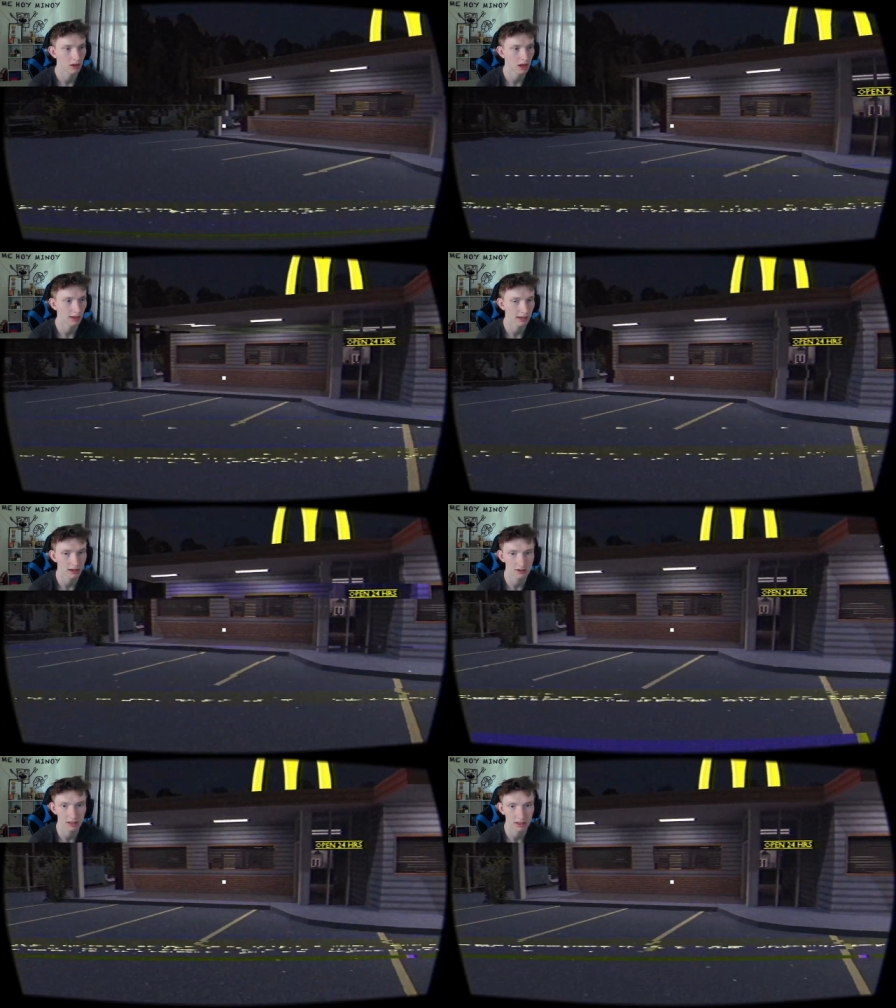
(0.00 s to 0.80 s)
I gotta
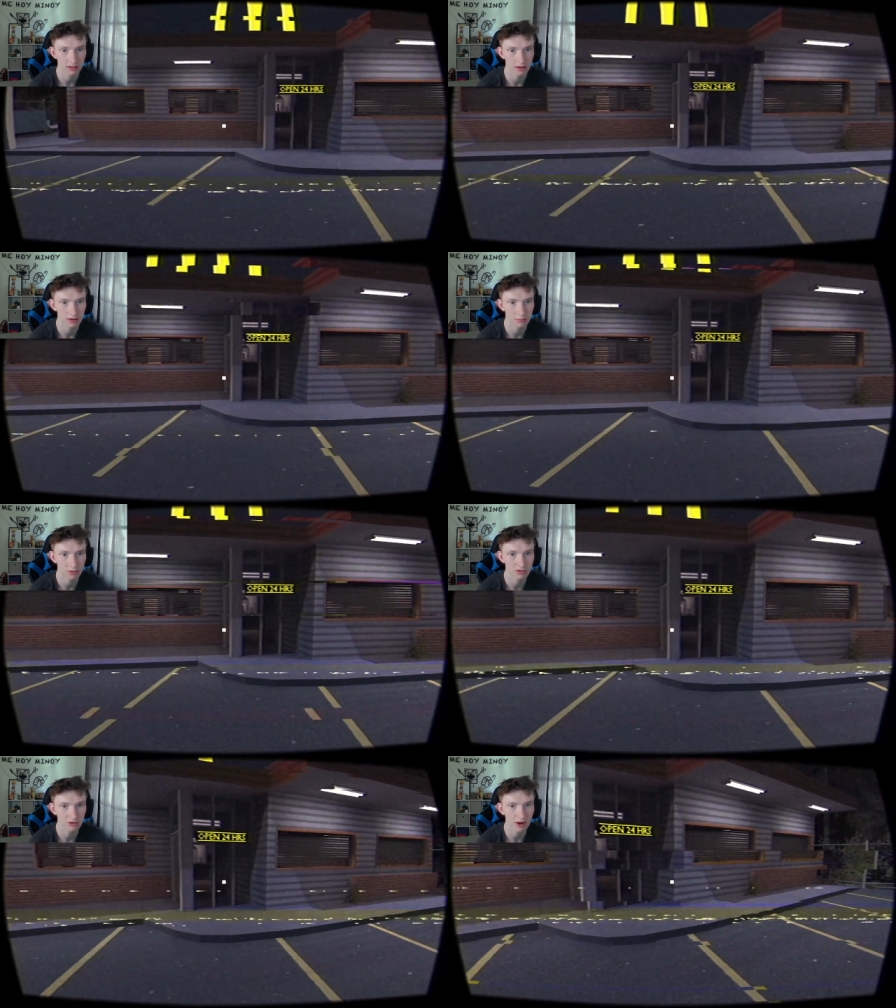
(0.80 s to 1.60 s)
get in there. But
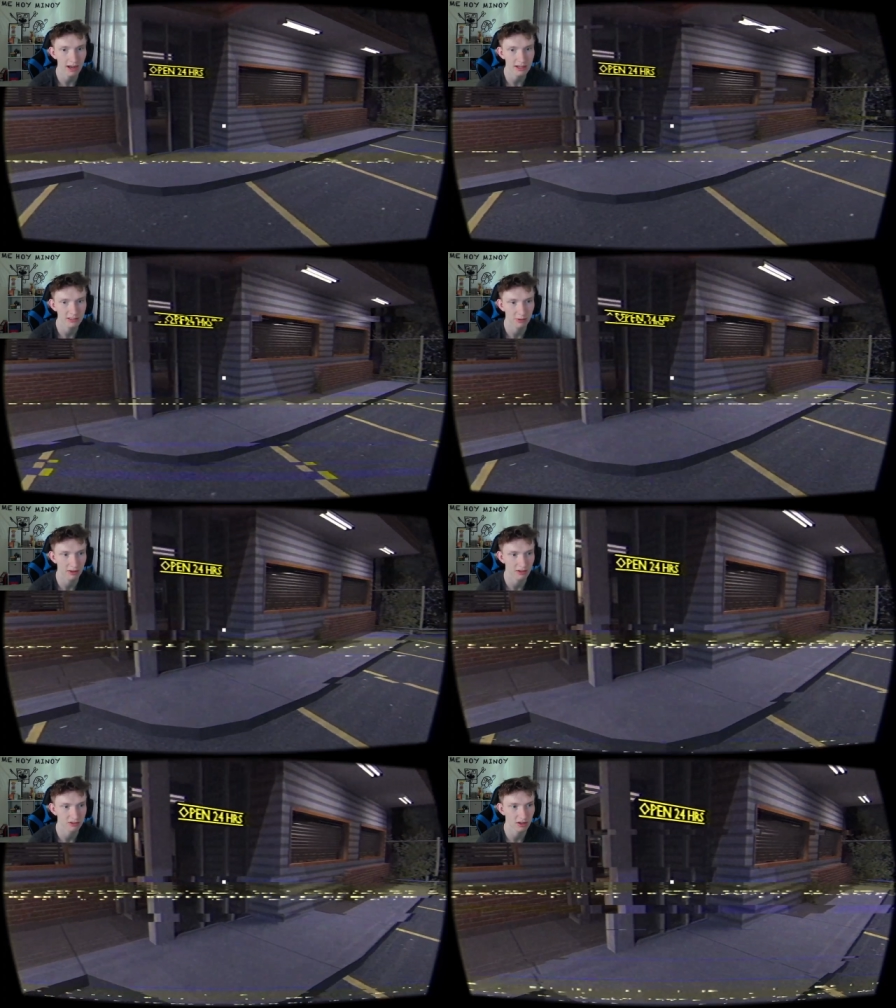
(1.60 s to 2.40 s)
there's no hiding spot in
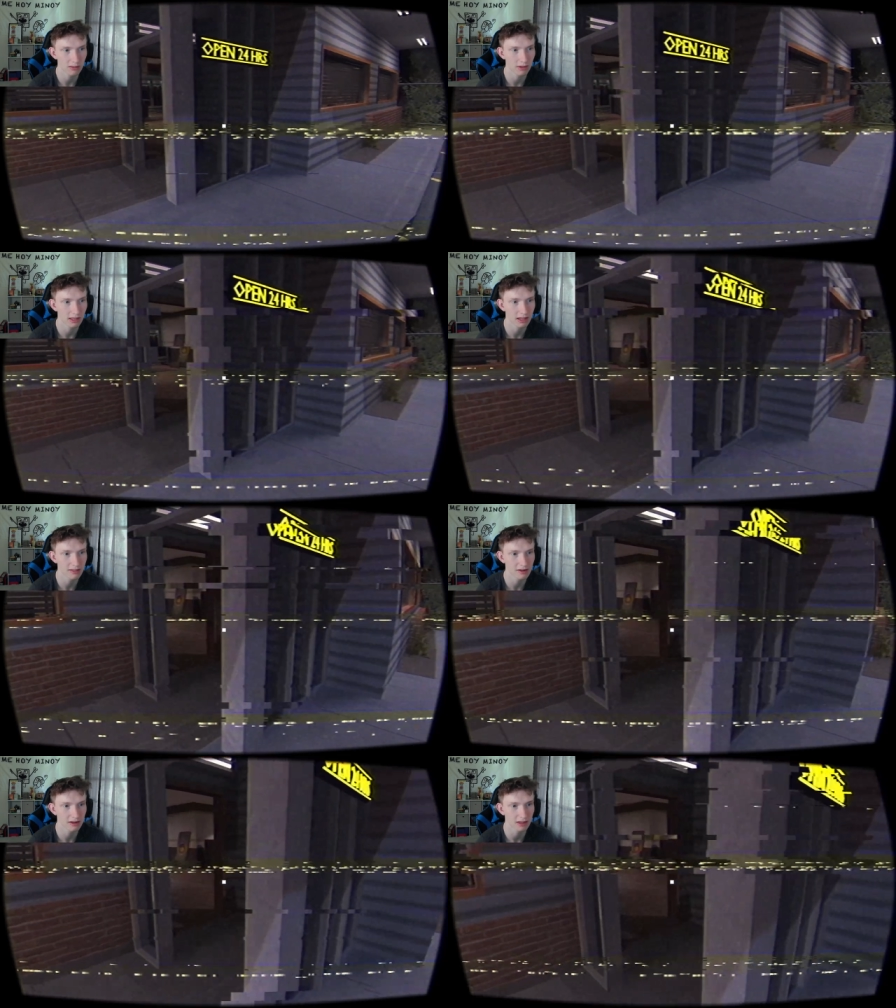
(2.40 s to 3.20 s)
there. So how do I get in
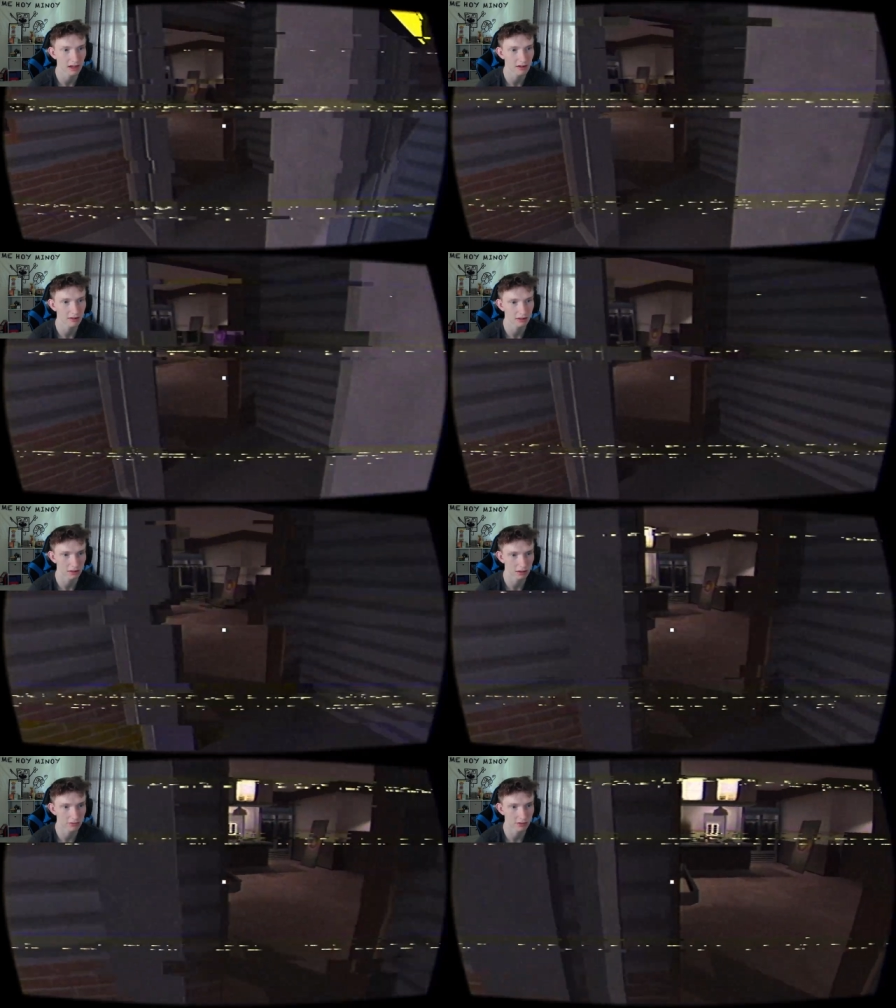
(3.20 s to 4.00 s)
there and get out and then
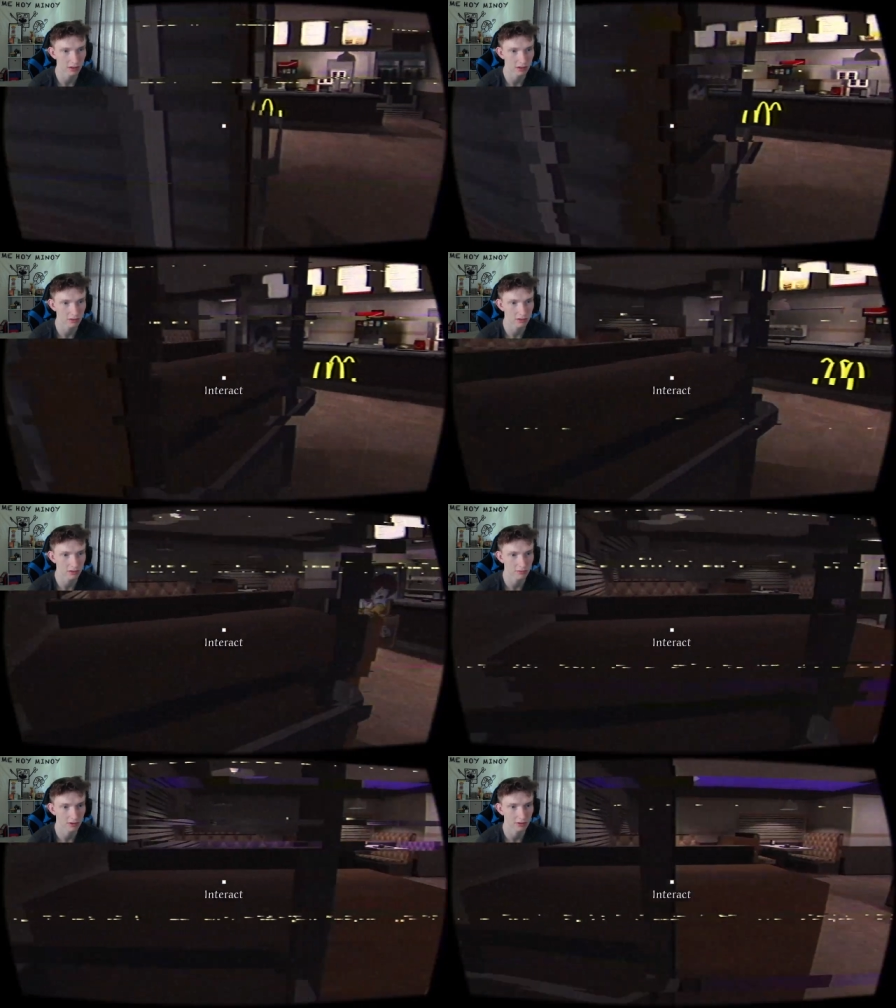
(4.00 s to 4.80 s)
live and not get
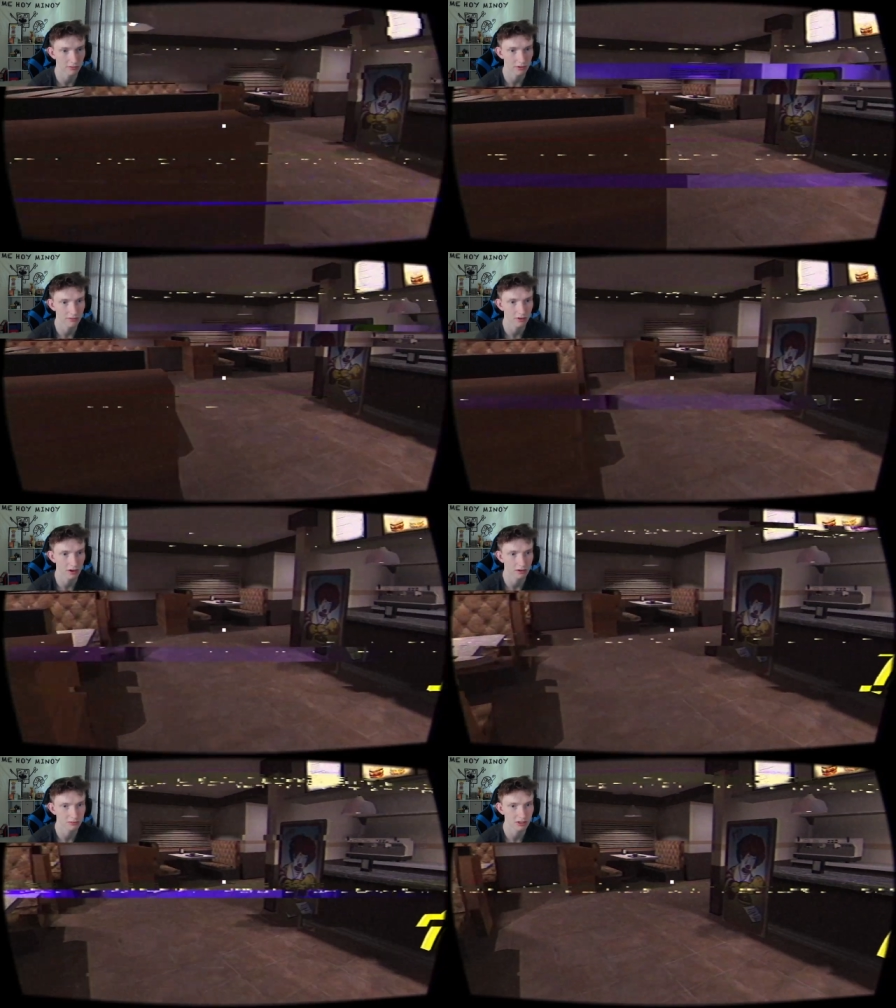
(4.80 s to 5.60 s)
freaking frick
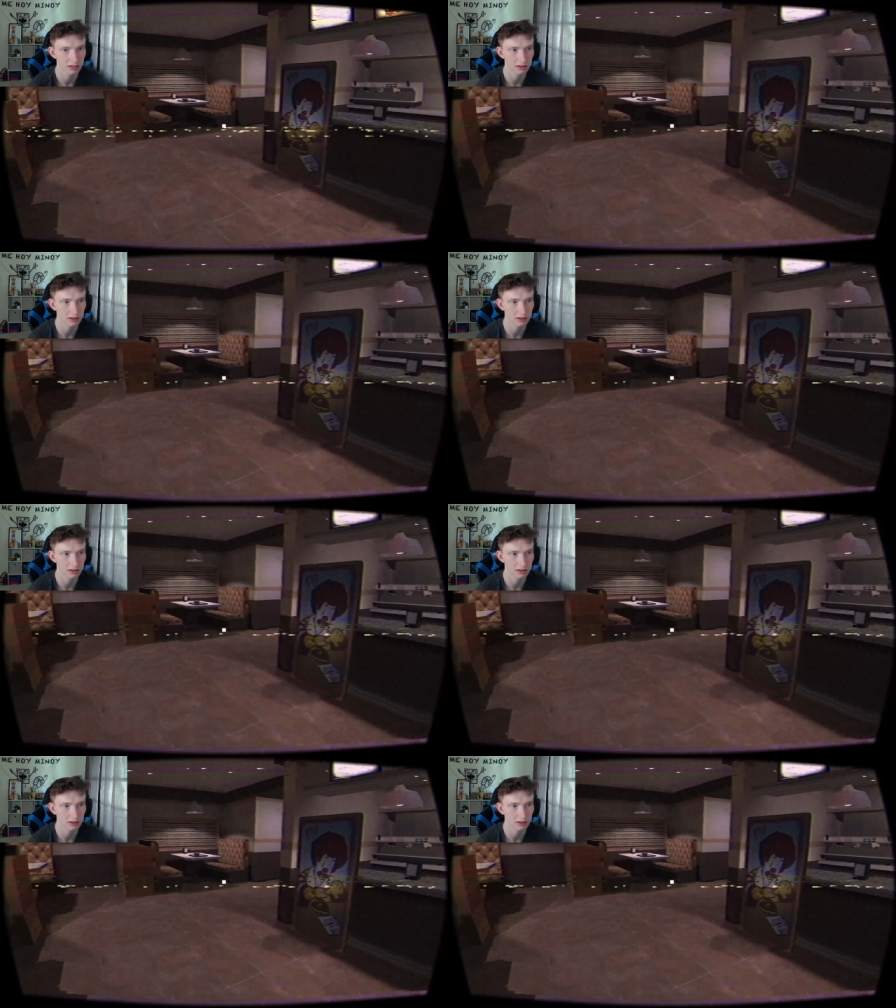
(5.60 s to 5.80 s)
fracked? You know what I'm saying?